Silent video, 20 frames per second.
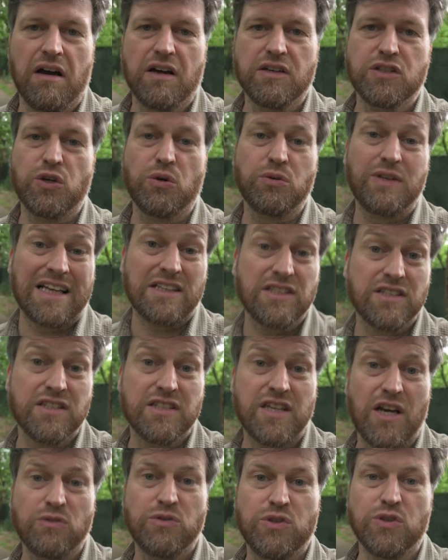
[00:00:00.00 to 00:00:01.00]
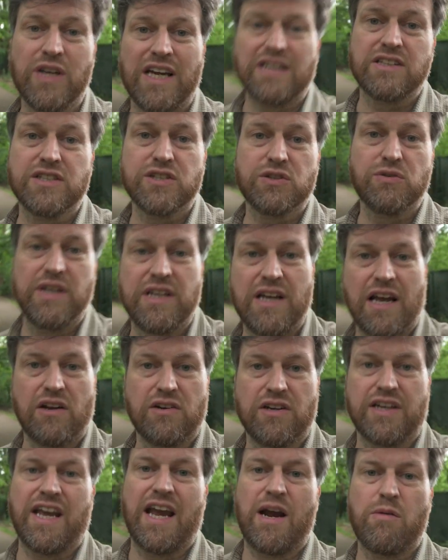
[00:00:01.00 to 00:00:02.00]
so that's the sound you get straight out
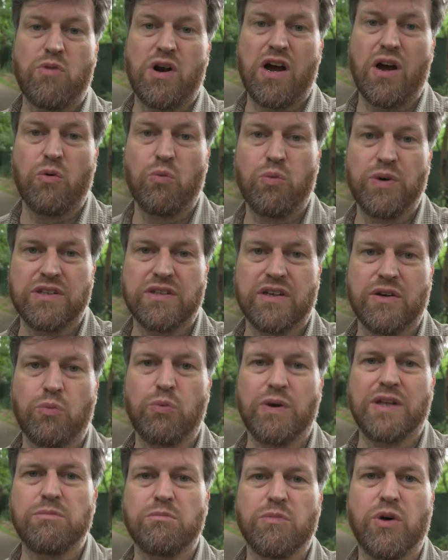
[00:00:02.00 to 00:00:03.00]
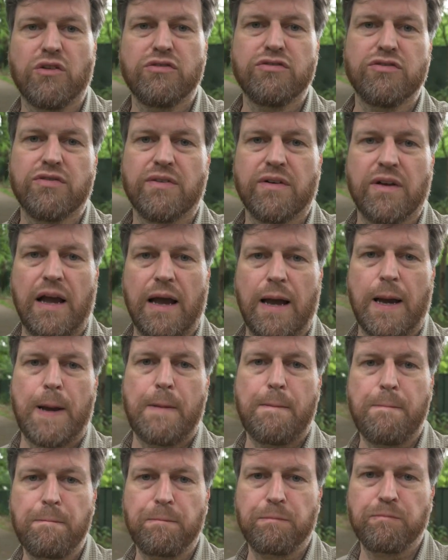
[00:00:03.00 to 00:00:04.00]
of the camera with a wind muff.
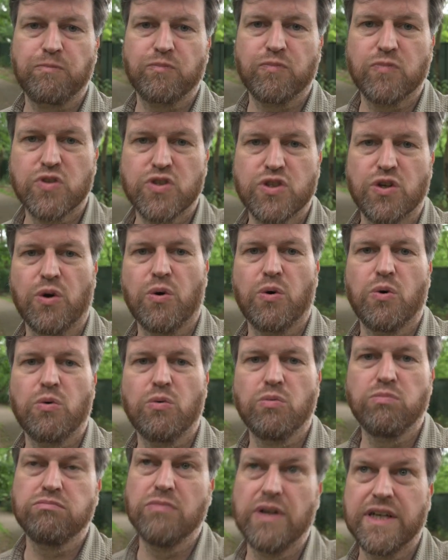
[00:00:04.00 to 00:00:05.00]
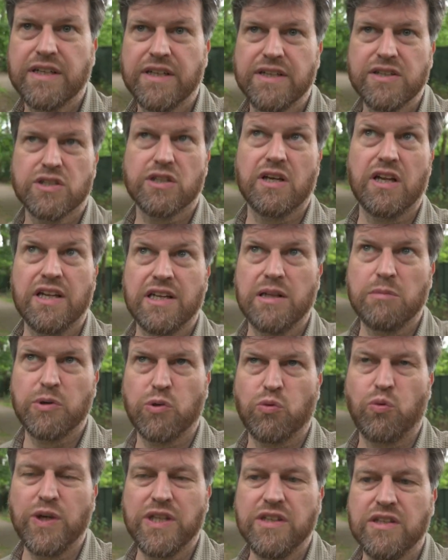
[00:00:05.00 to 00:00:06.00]
So it is a little
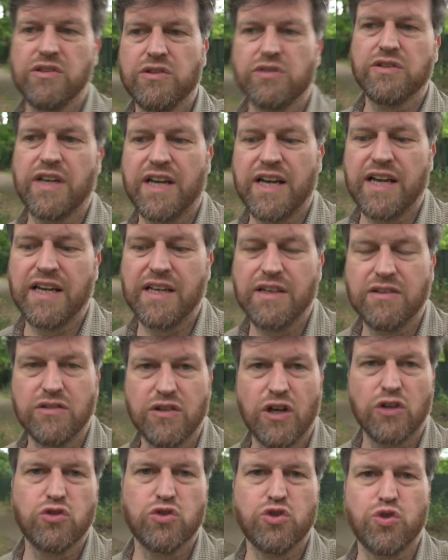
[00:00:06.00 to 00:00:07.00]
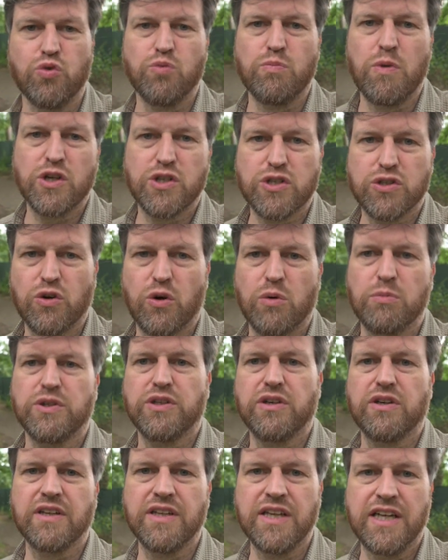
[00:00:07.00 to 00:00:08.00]
bit windy today, not too much though,
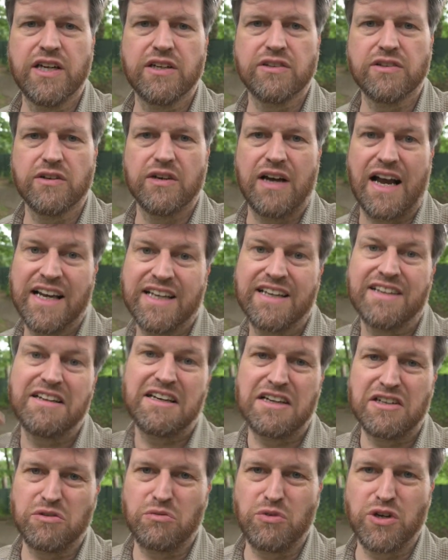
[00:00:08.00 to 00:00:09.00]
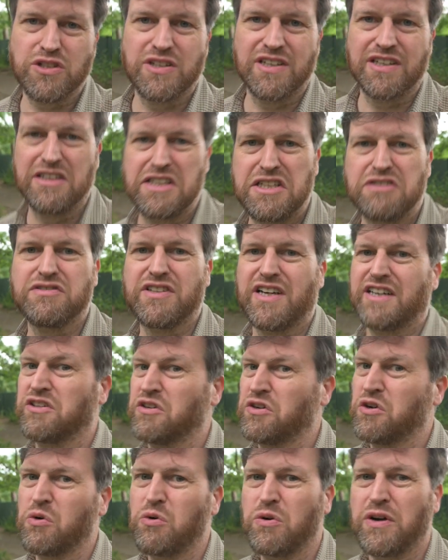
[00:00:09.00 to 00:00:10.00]
but you can hear I can hear the rustling leaves. I
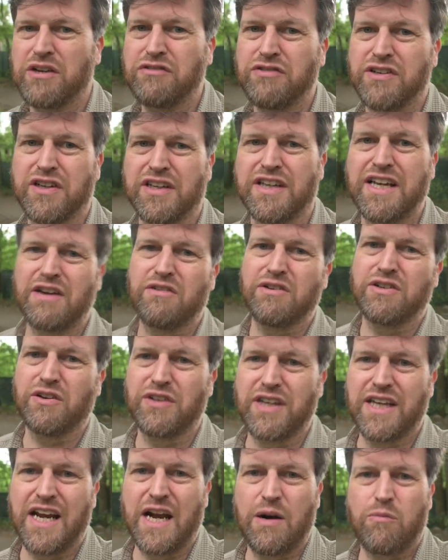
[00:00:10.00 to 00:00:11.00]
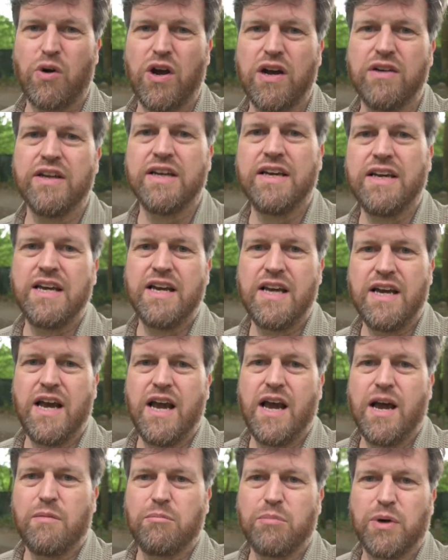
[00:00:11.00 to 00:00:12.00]
don't know if you can hear it on the camera,
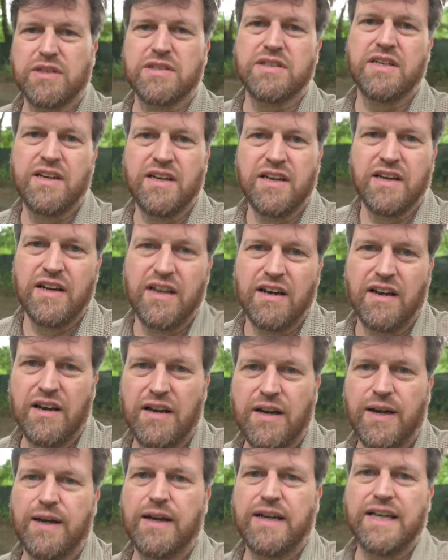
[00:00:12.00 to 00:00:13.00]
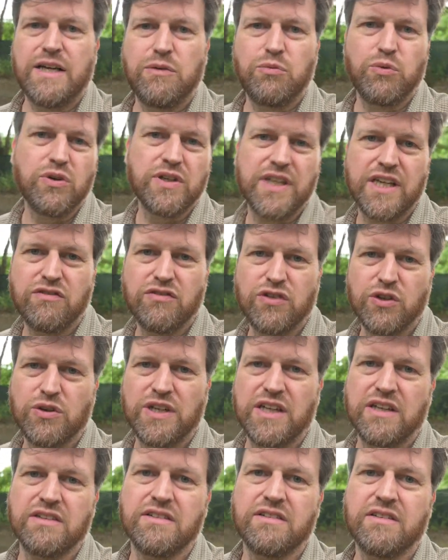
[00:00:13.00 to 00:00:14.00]
but it will give you
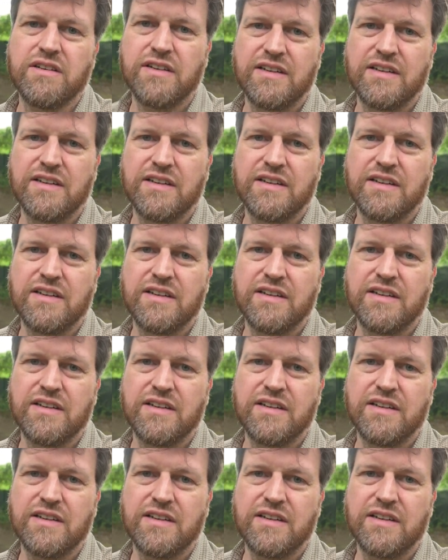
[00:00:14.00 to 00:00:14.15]
an